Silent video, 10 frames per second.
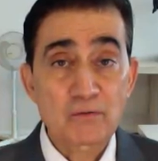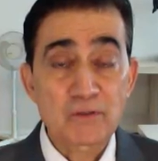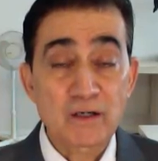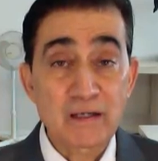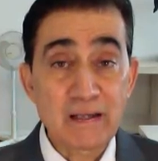The
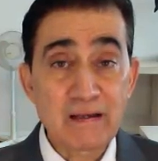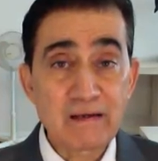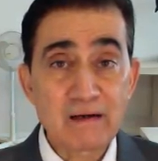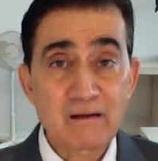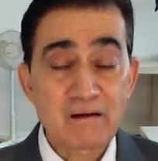Canary
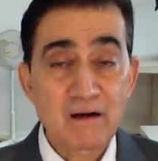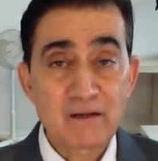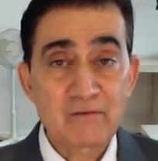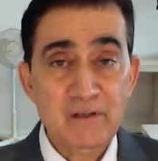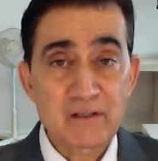and
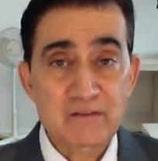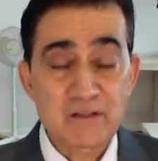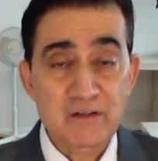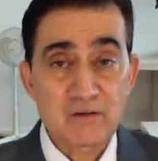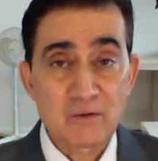Chronic Fatigue
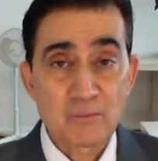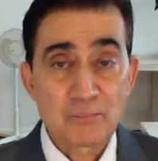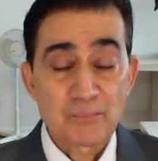Syndrome,